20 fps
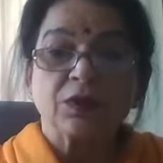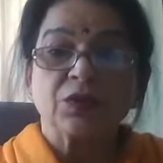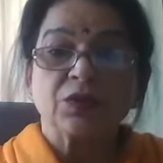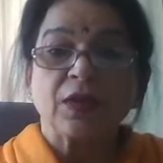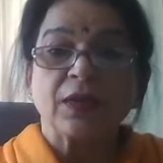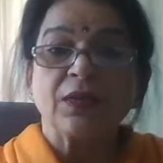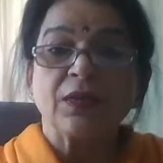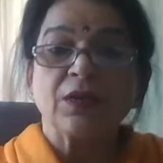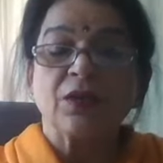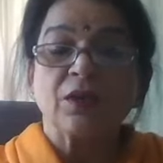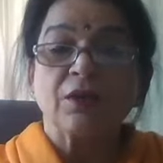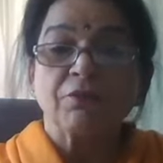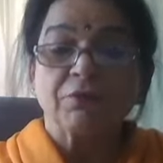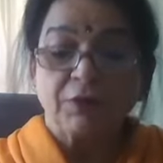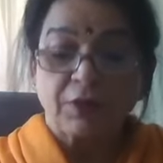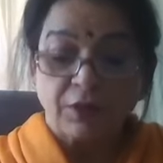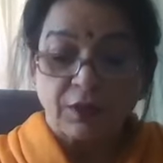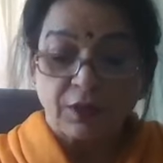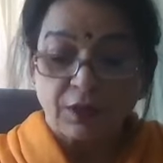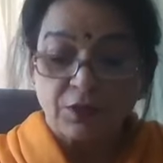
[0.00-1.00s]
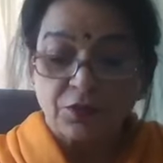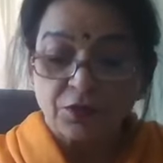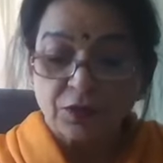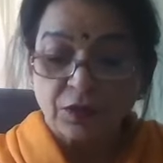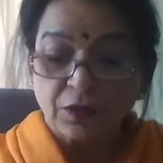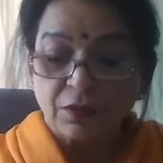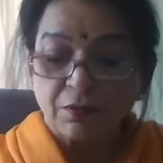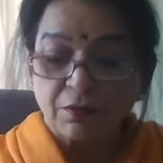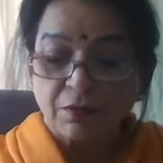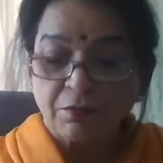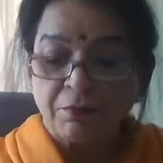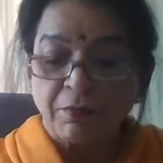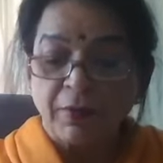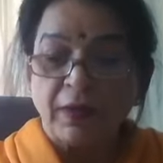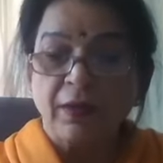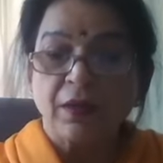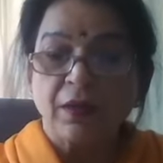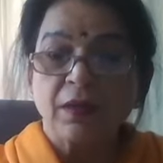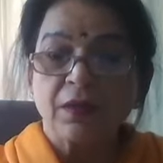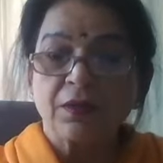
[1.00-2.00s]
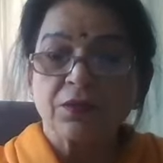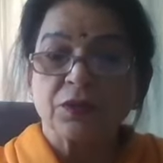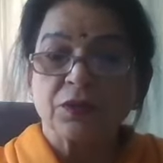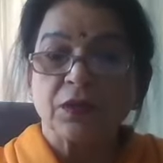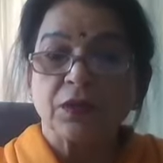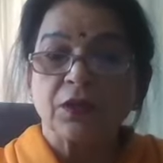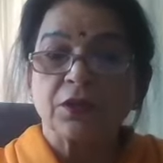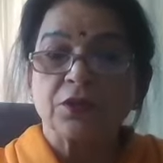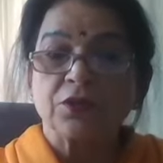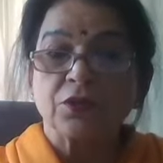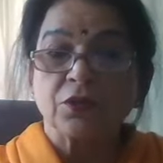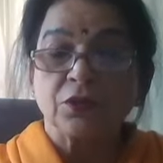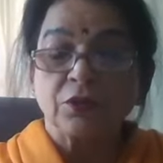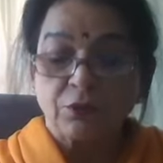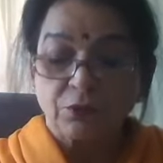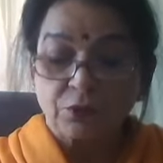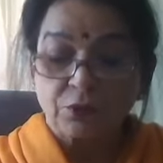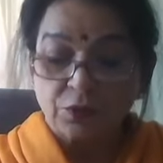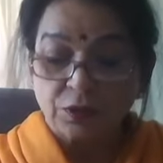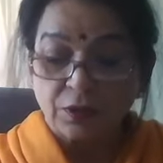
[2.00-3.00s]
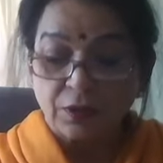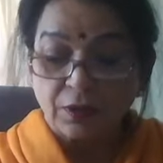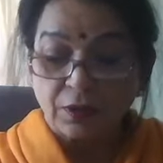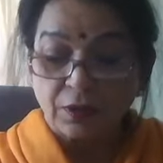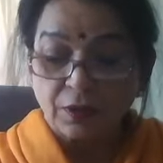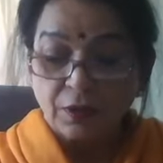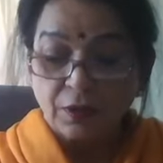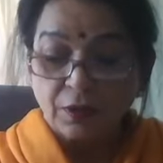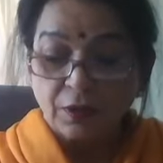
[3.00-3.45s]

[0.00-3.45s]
the cycle of creation, maintenance, and dissolution.